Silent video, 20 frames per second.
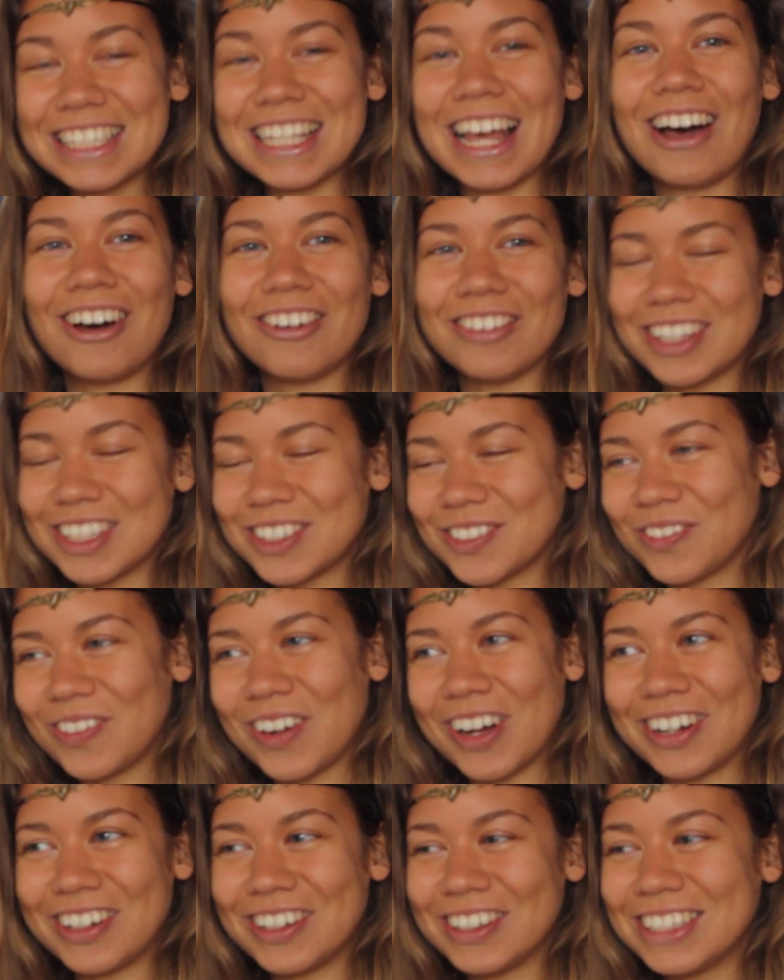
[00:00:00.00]
out of this
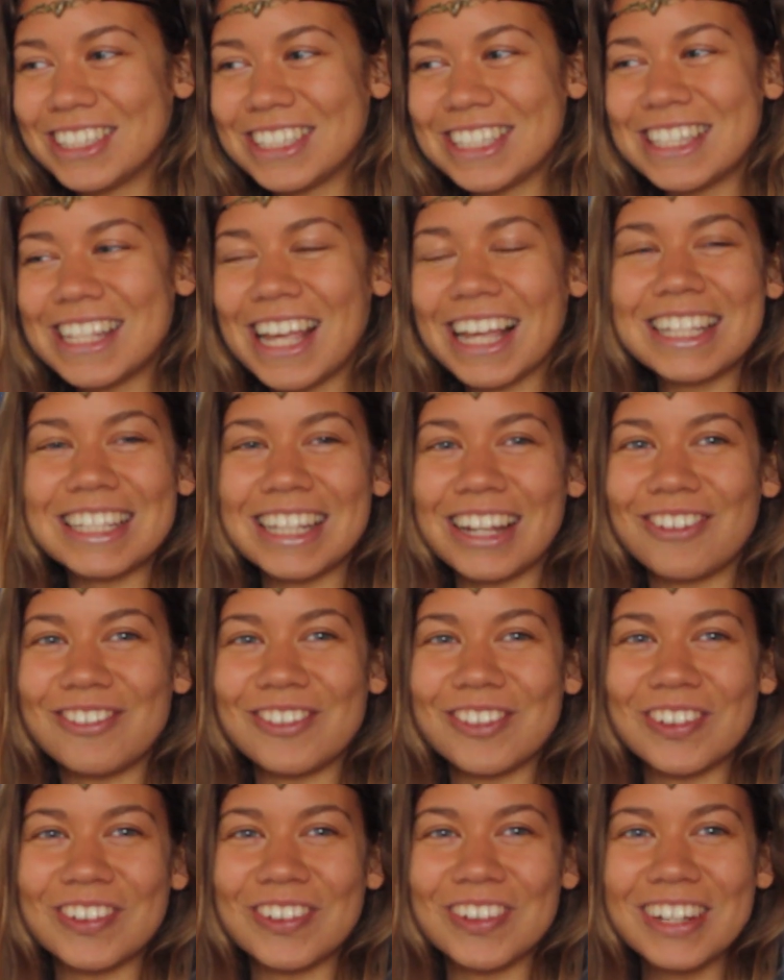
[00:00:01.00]
world, it's next
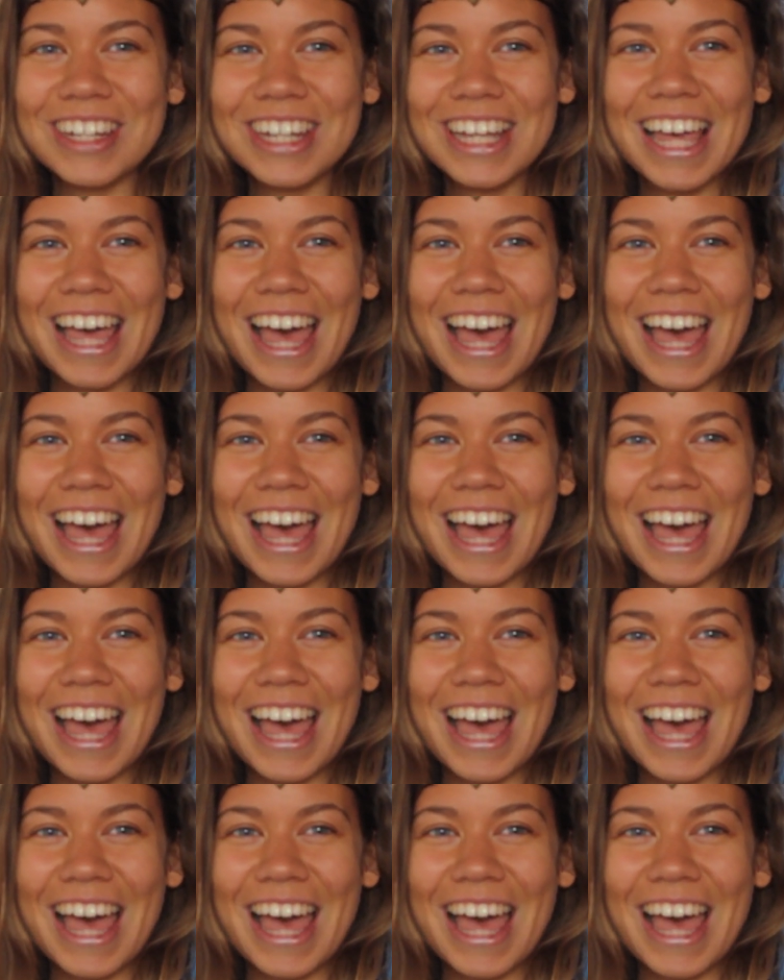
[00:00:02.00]
level.